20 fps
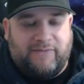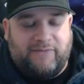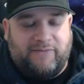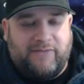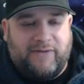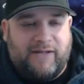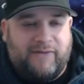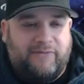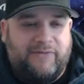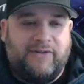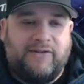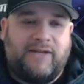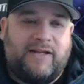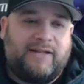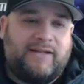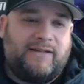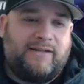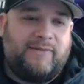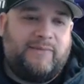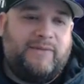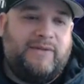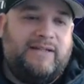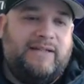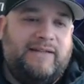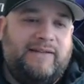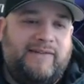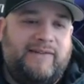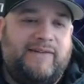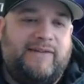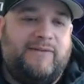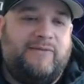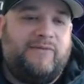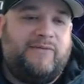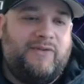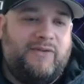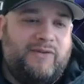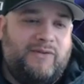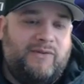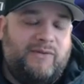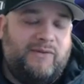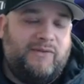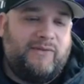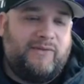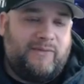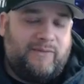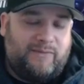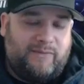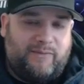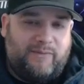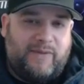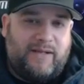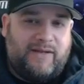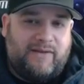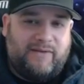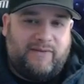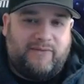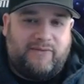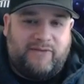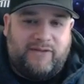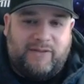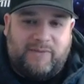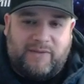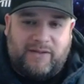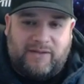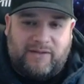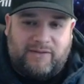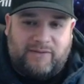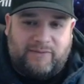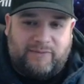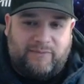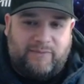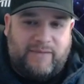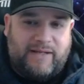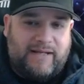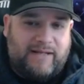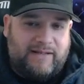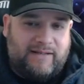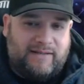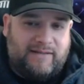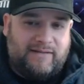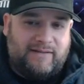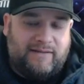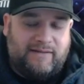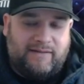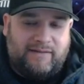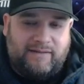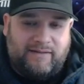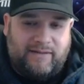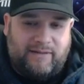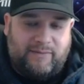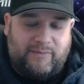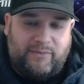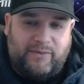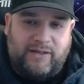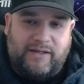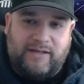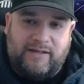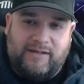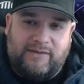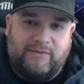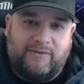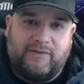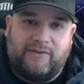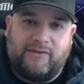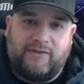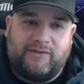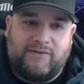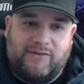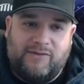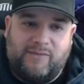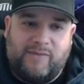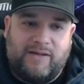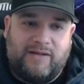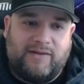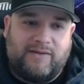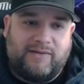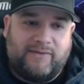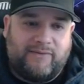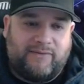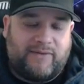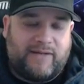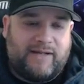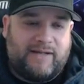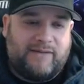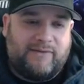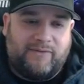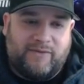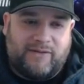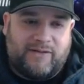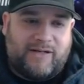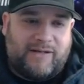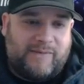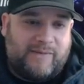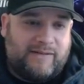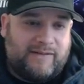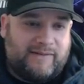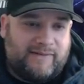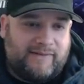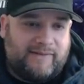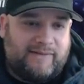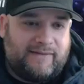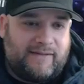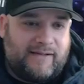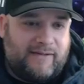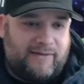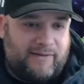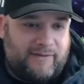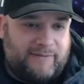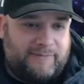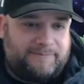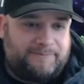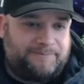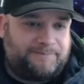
I feel like it could be easy to confuse male and female mating and breeding versus two males fighting for dominance. I don't know.